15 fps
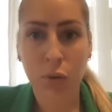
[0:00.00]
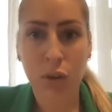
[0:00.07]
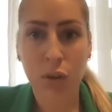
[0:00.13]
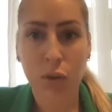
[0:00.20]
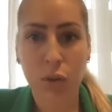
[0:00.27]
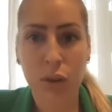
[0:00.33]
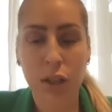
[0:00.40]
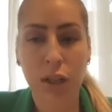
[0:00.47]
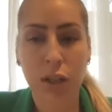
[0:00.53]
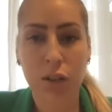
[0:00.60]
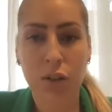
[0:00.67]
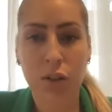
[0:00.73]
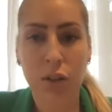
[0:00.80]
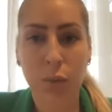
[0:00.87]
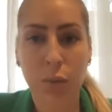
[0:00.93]
with the
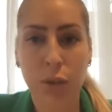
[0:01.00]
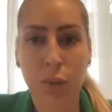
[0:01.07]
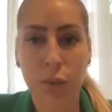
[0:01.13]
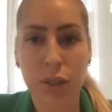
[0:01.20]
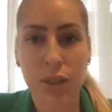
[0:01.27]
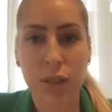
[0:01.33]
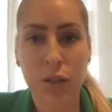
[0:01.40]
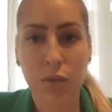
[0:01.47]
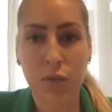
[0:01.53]
container shipping business.